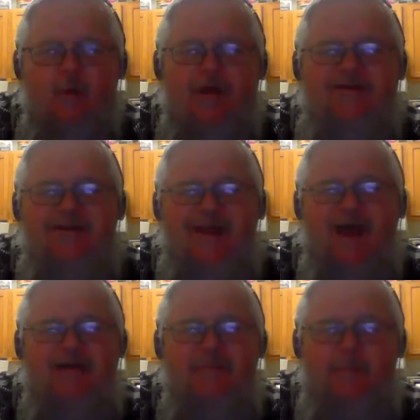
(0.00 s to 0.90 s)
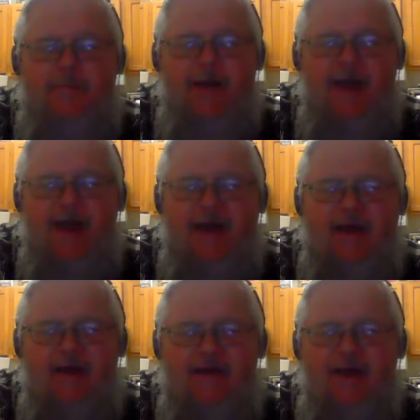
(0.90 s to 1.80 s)
wasn't that
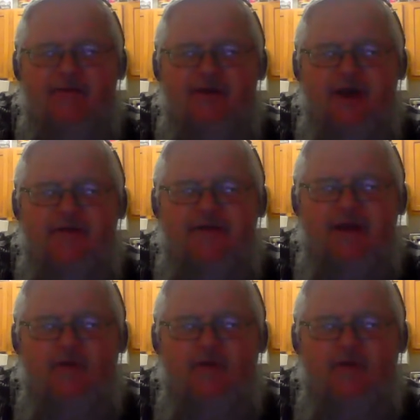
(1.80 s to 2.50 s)
bad. Like John said,